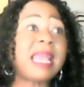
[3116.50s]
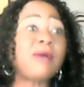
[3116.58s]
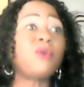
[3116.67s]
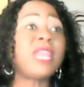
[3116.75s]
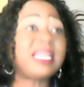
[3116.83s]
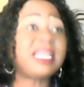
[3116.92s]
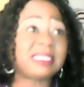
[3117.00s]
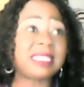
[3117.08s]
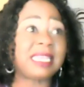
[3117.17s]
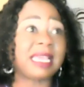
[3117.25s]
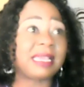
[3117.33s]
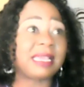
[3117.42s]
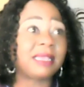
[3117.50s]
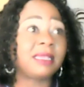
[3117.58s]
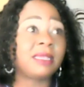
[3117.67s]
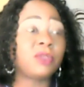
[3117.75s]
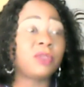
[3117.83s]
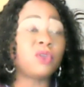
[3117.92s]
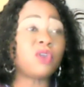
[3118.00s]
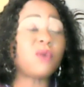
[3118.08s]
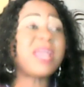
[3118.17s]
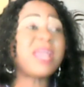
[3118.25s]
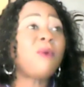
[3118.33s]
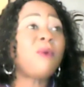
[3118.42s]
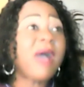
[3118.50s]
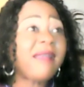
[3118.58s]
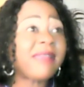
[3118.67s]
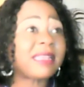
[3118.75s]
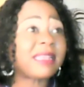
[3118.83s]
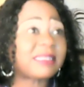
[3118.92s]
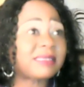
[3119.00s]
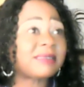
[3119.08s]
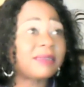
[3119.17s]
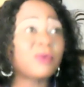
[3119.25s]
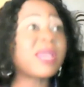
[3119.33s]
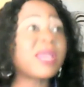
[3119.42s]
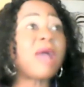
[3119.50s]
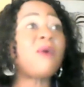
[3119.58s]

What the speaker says: uletina. You know, we are worried. We are